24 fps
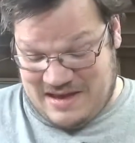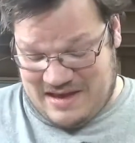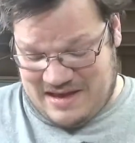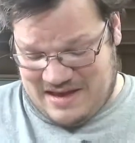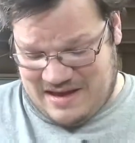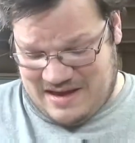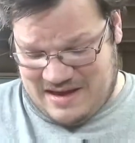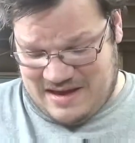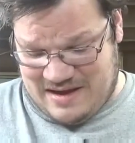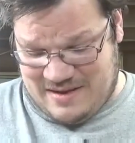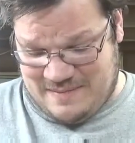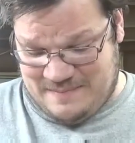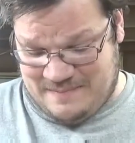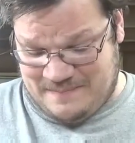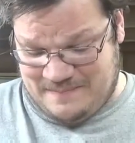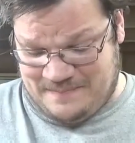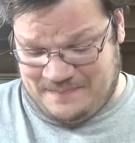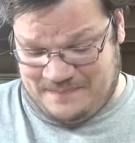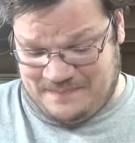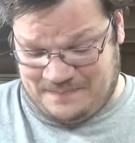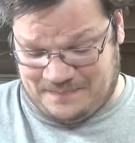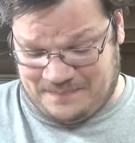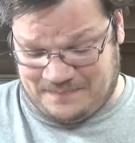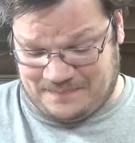Um,
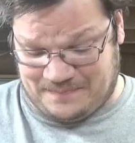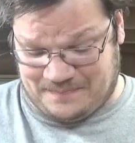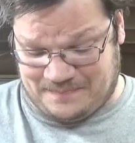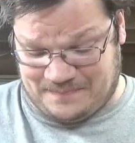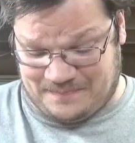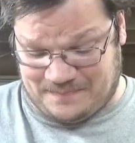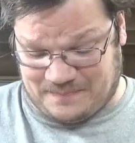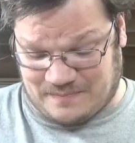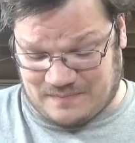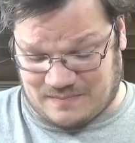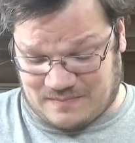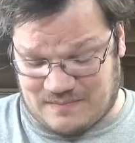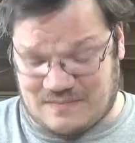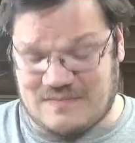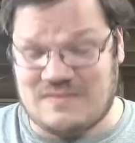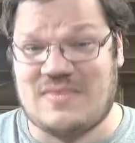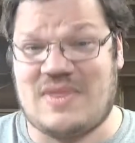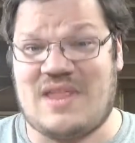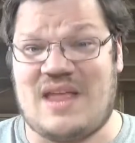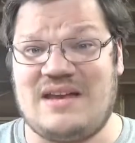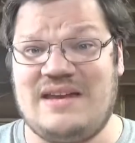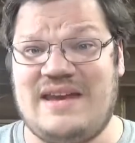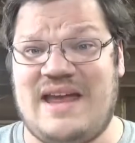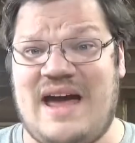
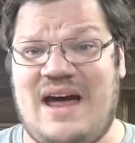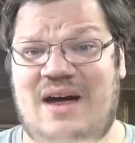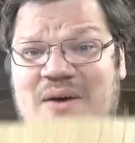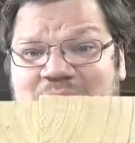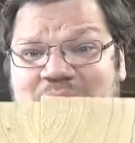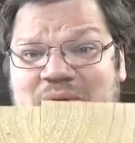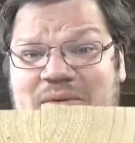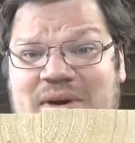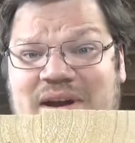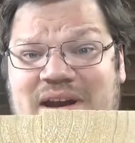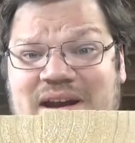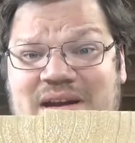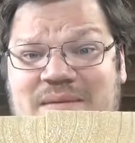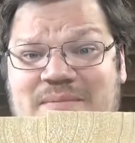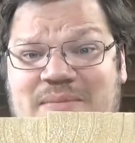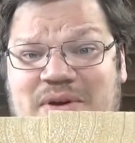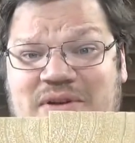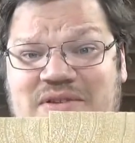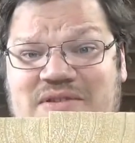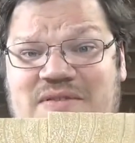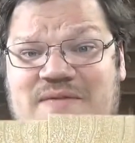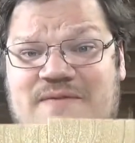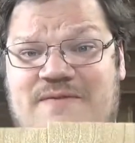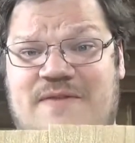now we're ready to
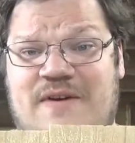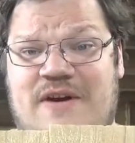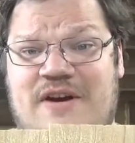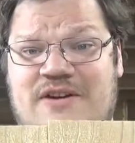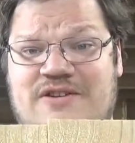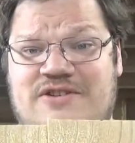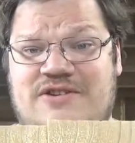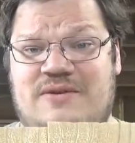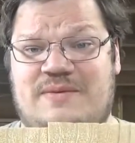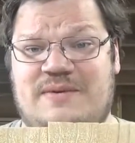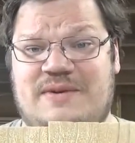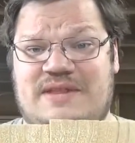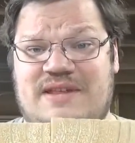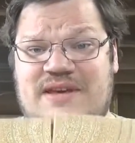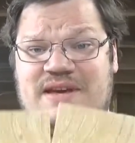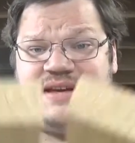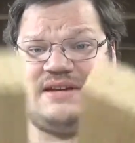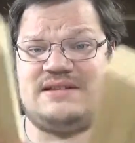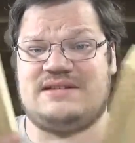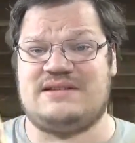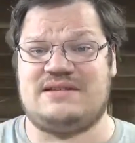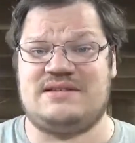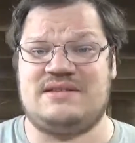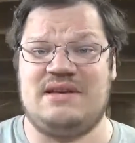build some furniture with
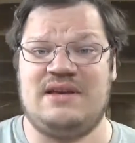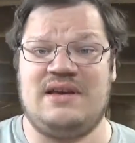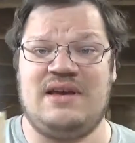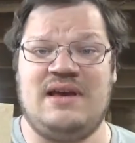this.